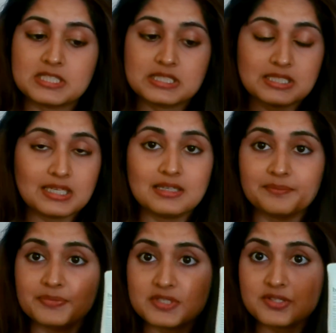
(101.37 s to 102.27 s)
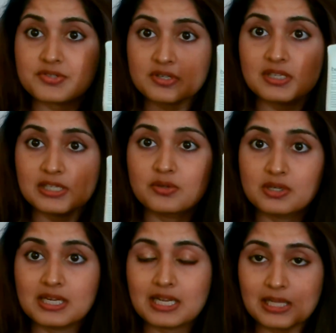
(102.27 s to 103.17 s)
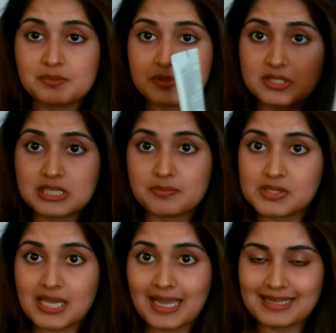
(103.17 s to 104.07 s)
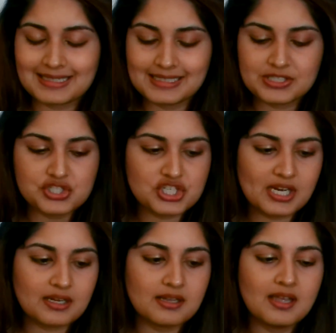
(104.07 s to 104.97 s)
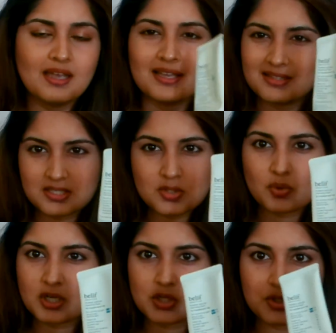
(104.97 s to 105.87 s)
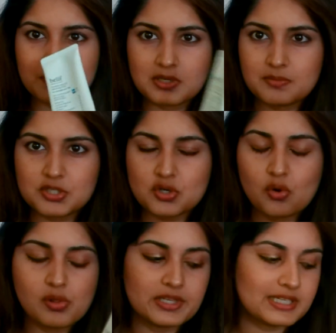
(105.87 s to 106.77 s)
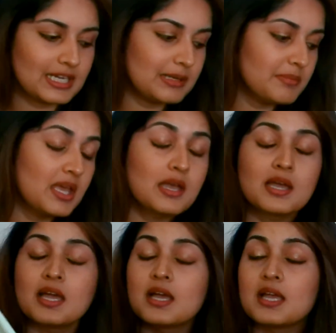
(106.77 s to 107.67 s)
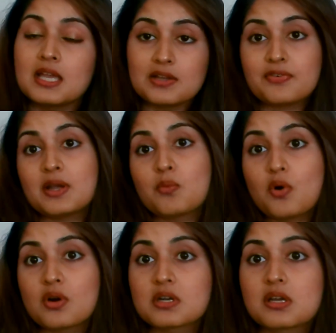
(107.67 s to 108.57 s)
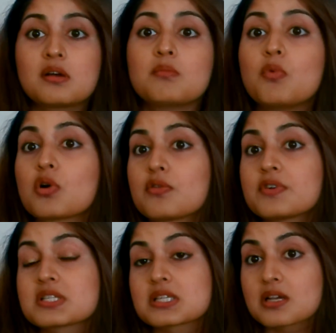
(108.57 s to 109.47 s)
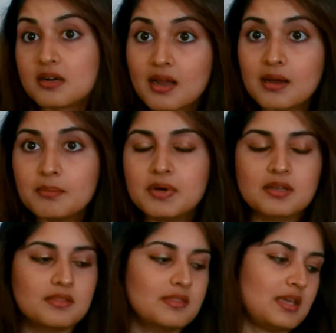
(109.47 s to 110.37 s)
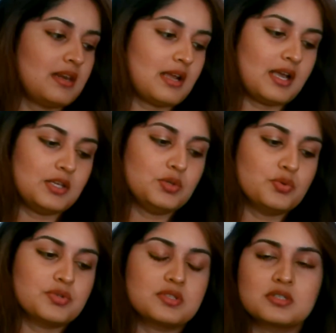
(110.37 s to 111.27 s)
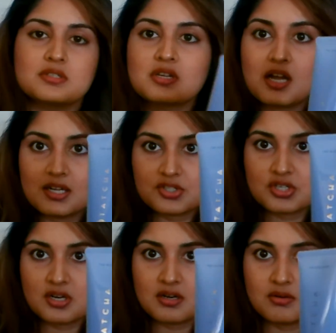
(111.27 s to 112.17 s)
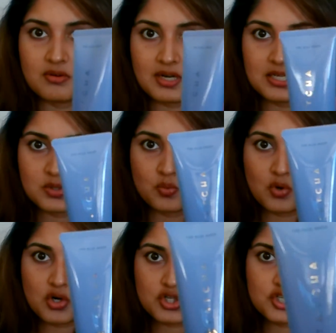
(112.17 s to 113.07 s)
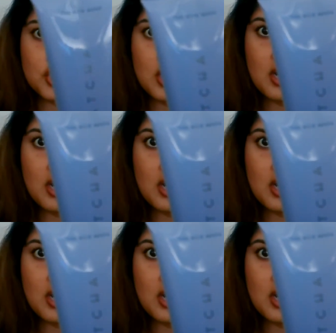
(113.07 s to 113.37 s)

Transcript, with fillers: yeah this is really good it helps keep the acne in check and this is what I use pretty much all the time if I want more of a scrub then I use the Tatcha rice wash